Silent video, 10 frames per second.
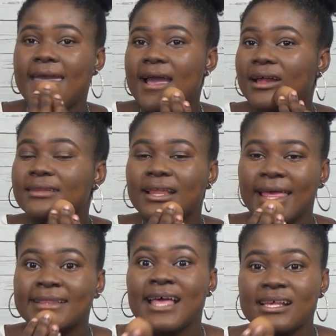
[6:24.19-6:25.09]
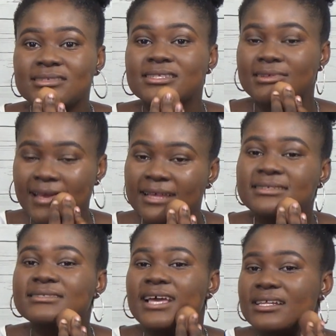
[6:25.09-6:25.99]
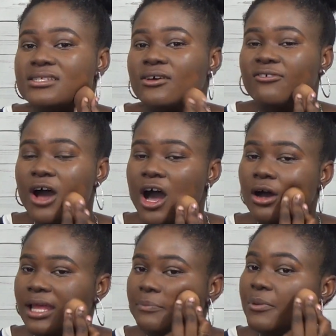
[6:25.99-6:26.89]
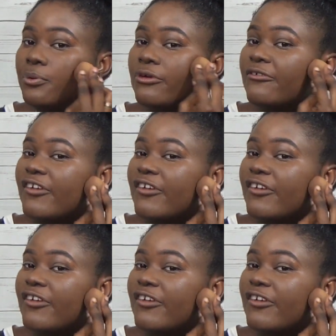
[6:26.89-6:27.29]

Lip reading: that's to the extent of how like people were very